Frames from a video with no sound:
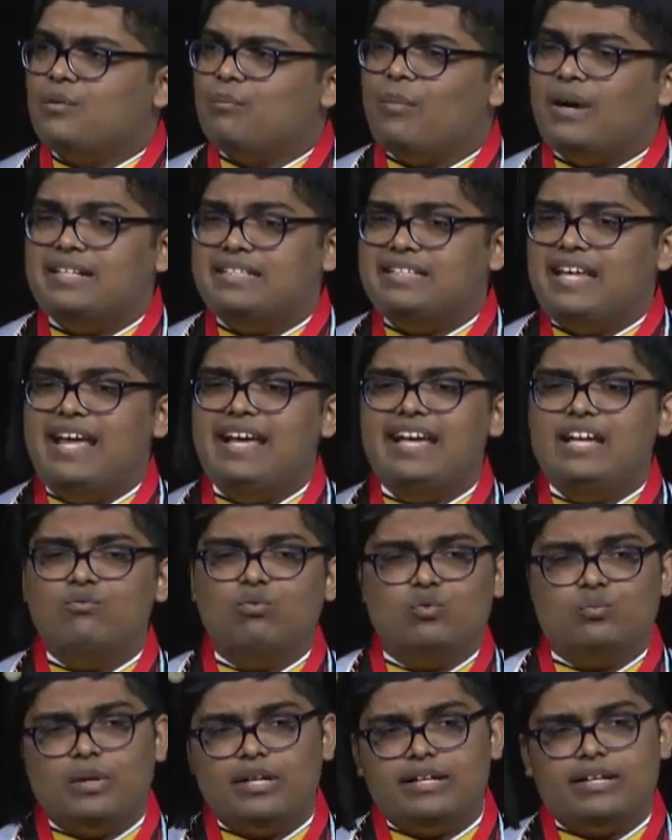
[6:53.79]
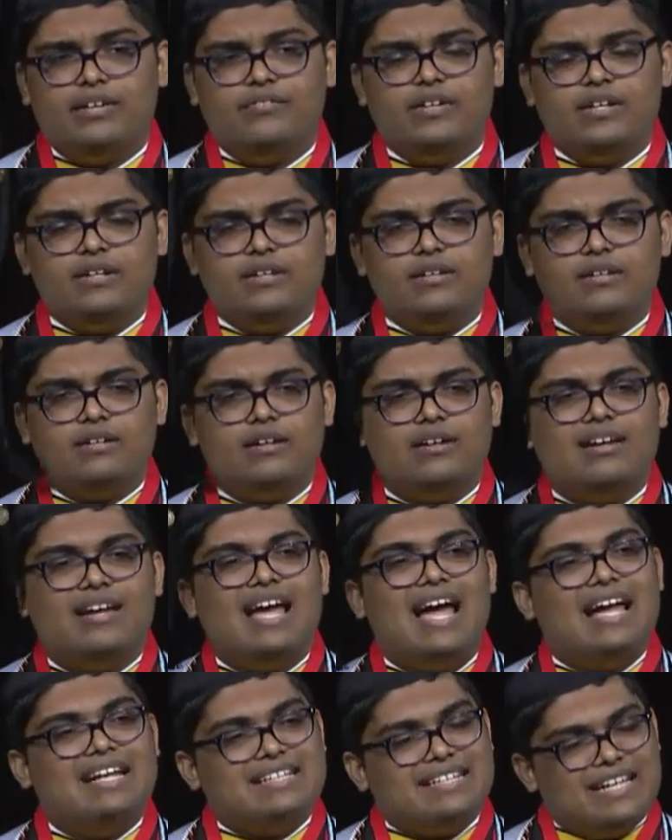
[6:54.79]
by taking what we've been given
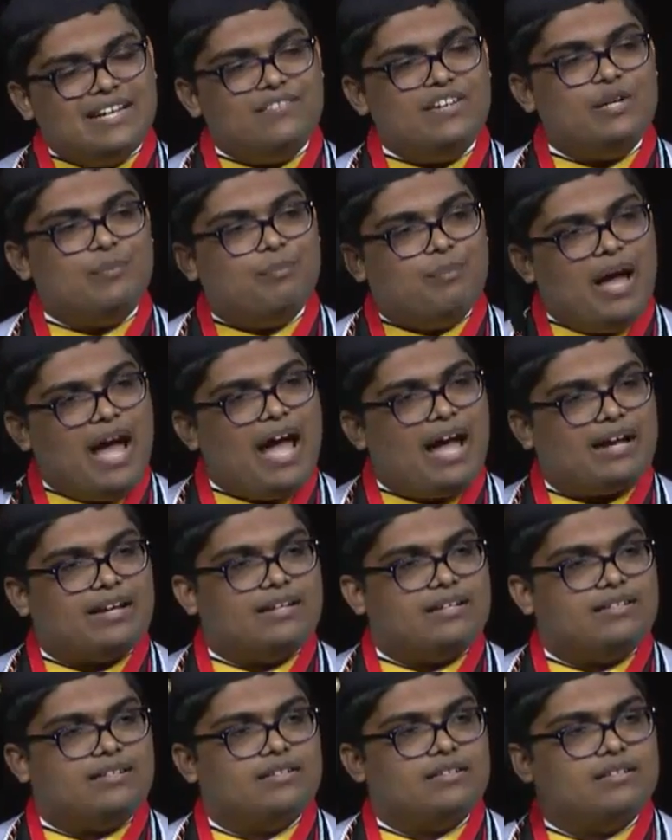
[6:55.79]
and giving back.